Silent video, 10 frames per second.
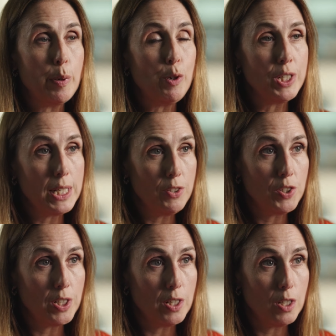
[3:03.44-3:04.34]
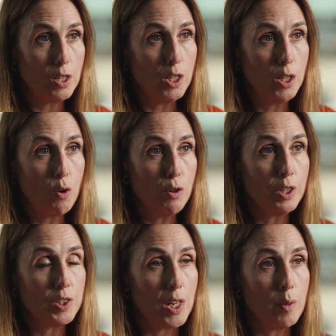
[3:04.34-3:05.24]
put into
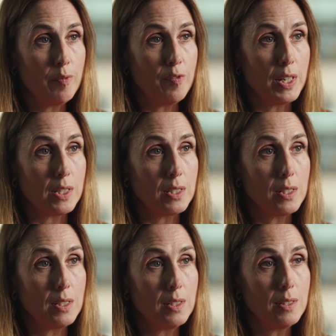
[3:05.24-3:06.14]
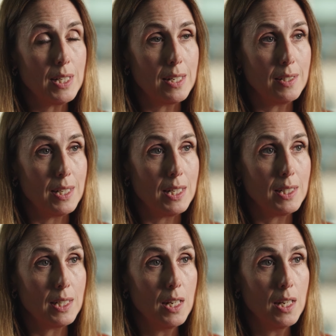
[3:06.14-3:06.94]
longer-term fixed tenancies